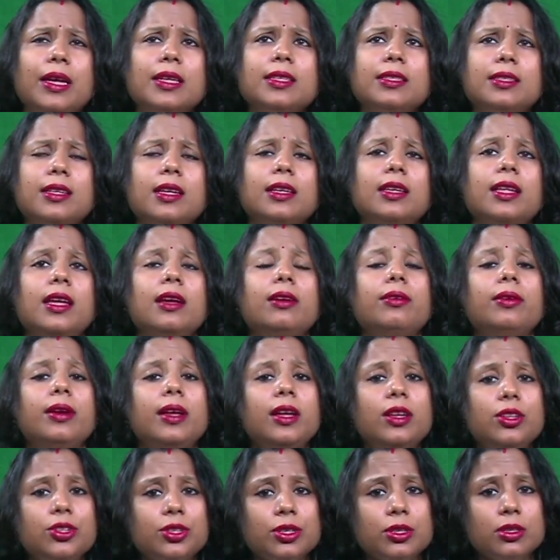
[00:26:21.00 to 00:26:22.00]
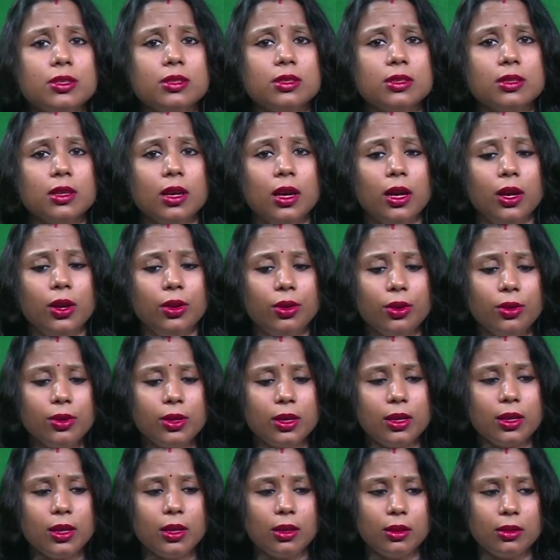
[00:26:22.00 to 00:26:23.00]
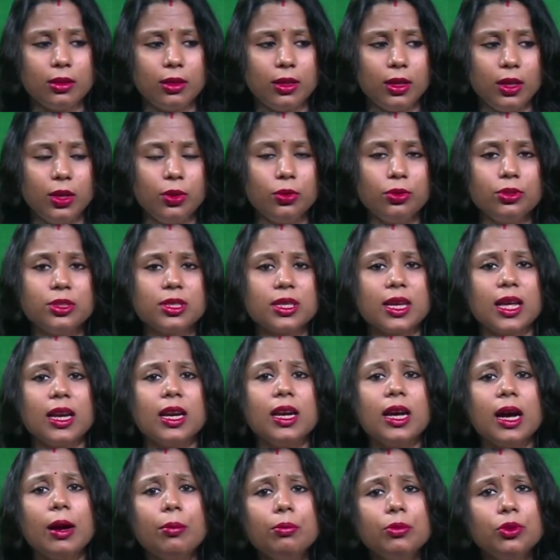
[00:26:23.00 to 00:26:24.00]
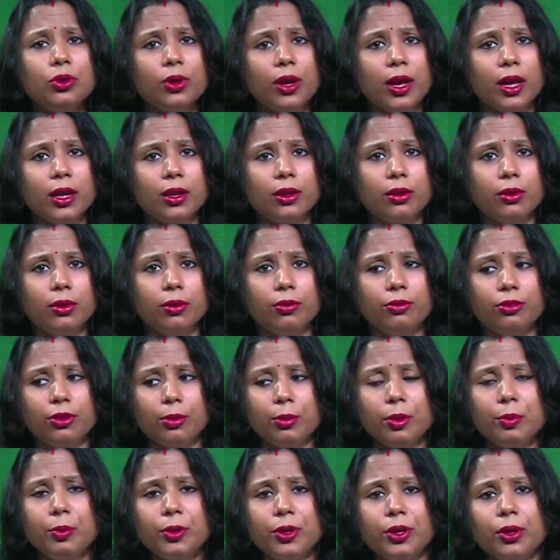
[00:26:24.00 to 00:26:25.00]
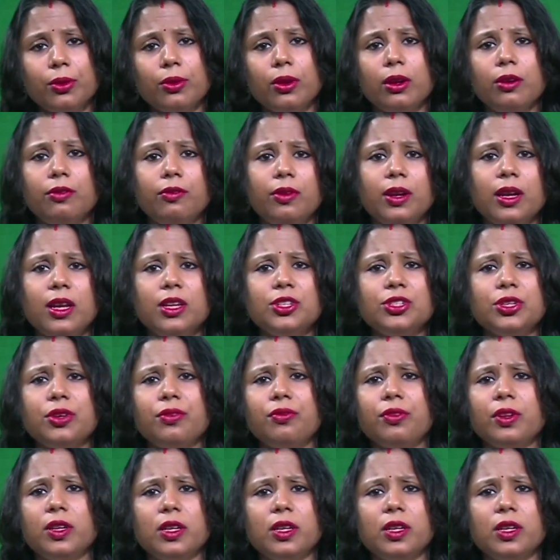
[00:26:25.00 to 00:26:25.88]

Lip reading: aesthetic regions, the youths can come together from a particular village.